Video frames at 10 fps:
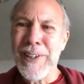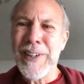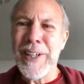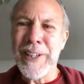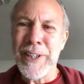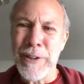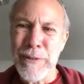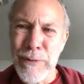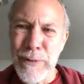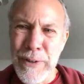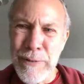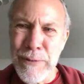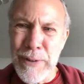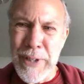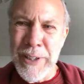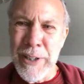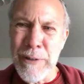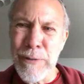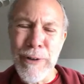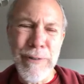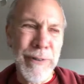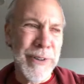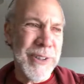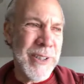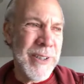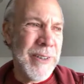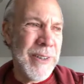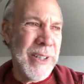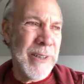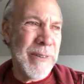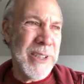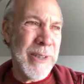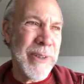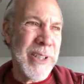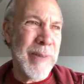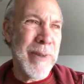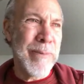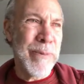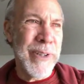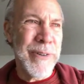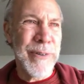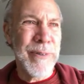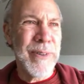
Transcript: And then the fourth version that I was able to come up with,